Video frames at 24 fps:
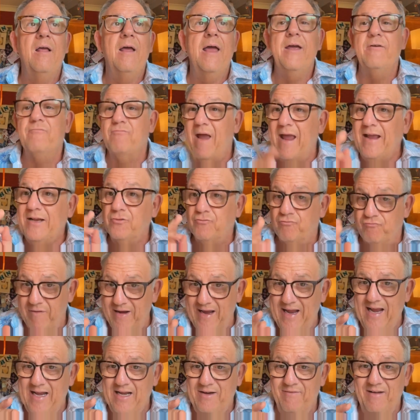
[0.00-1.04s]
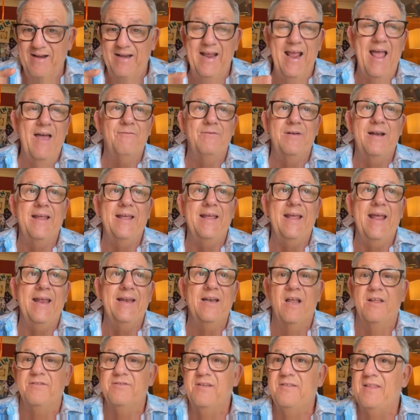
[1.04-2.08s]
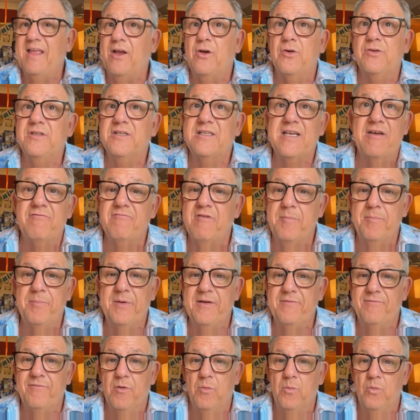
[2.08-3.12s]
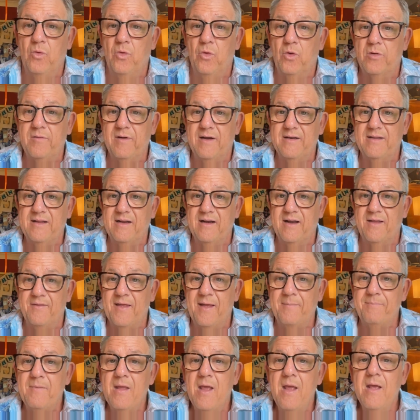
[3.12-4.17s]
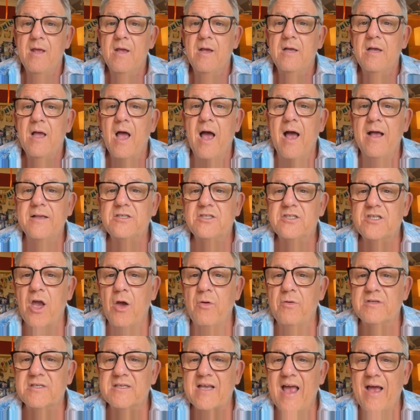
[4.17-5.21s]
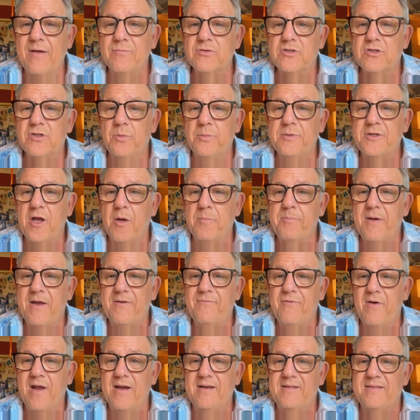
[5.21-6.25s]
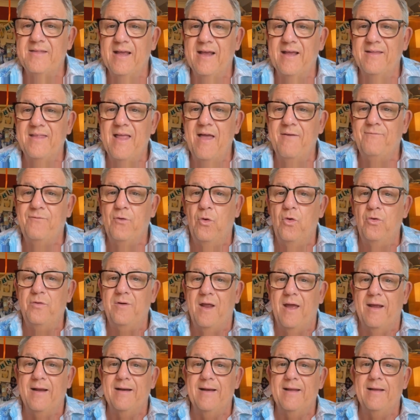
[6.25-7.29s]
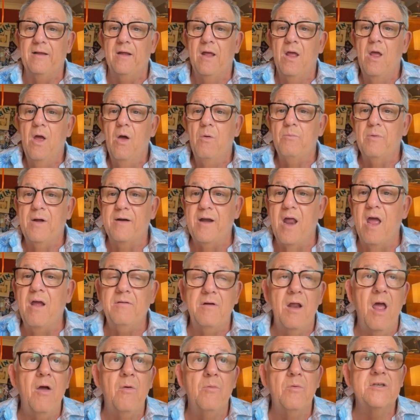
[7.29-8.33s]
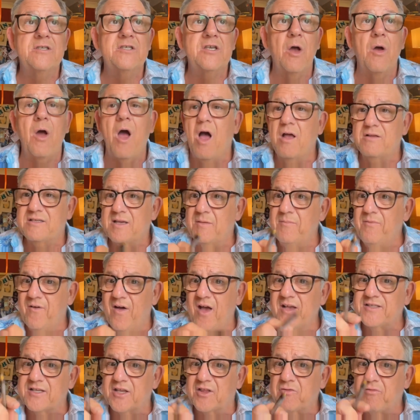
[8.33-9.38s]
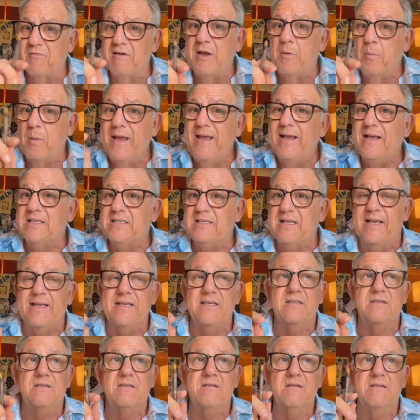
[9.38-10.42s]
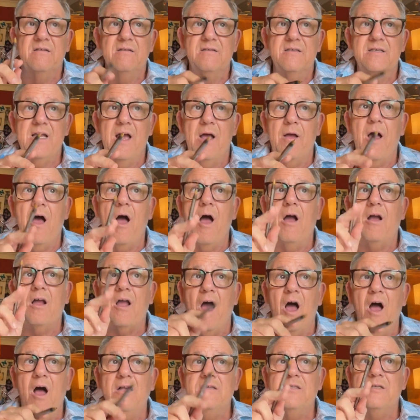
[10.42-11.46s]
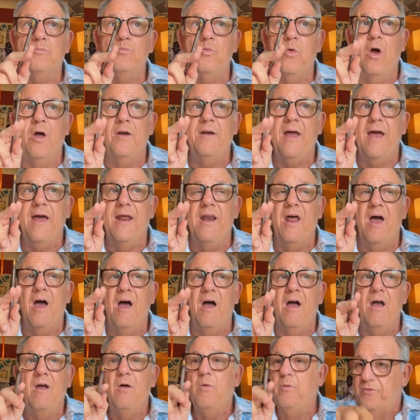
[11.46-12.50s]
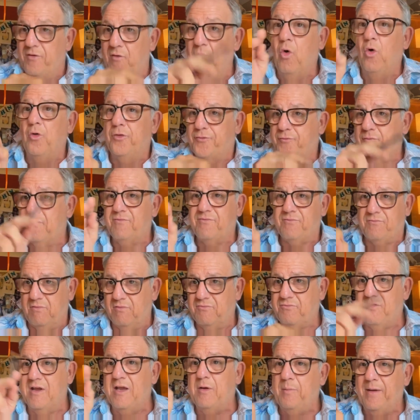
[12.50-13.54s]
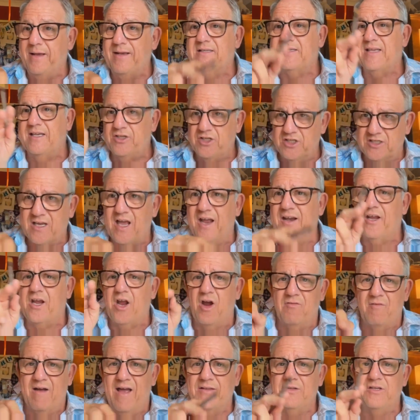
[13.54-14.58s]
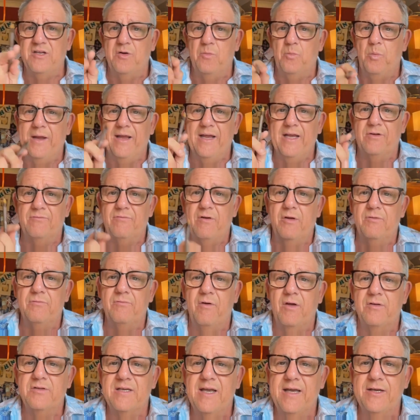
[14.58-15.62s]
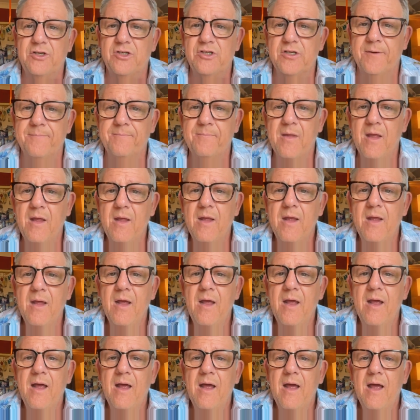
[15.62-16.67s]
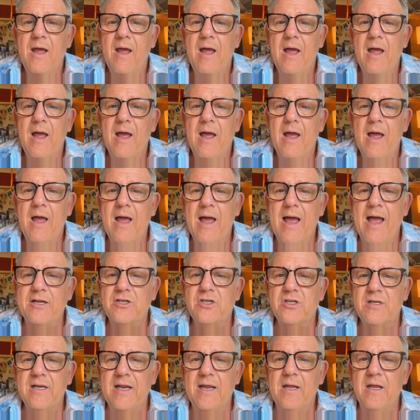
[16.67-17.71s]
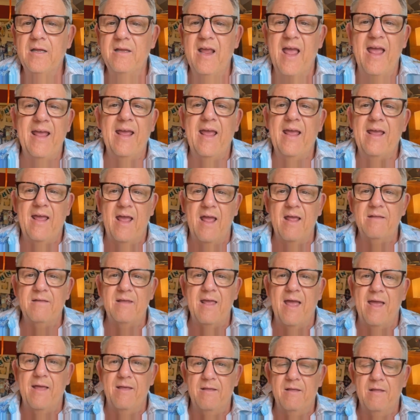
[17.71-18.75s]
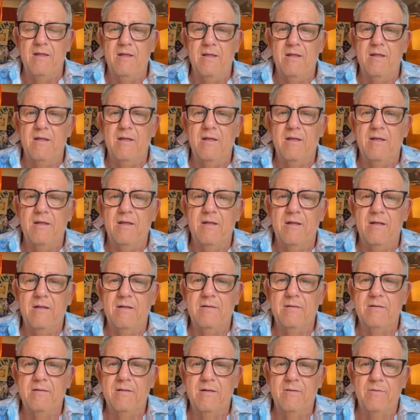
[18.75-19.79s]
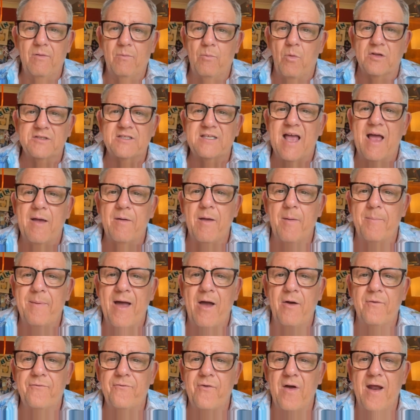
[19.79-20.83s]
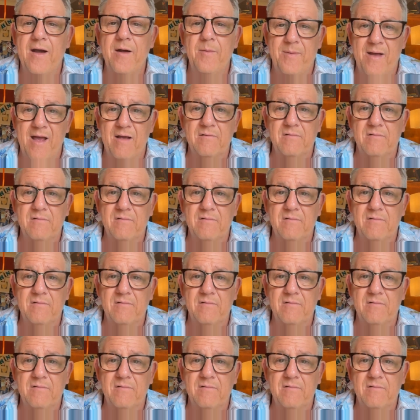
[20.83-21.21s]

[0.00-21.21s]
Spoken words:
It rained really, really heavily in London. They couldn't take Ripley for a walk or anything like that. Stokes Council, we don't pay for anything, and they're fortnightly. Well, no. Well, so some of ours are 3 weeks, Liz. So our garden one and they're all 3 weeks. They just kind of go around in a weird rotation. Aisling, yeah. What's that about, Fran?